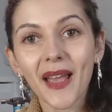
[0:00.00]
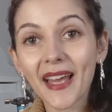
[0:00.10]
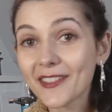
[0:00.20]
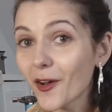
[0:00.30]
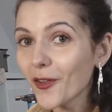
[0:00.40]

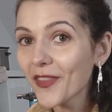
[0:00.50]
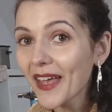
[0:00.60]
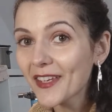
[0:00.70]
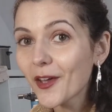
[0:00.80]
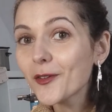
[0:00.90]
And on
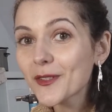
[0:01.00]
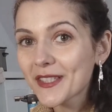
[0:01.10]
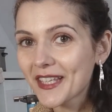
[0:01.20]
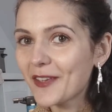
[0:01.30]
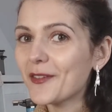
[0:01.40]
that note,
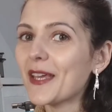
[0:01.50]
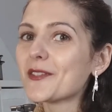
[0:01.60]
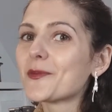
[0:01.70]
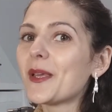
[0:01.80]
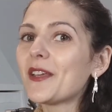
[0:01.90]
see you
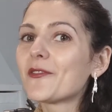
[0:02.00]
next week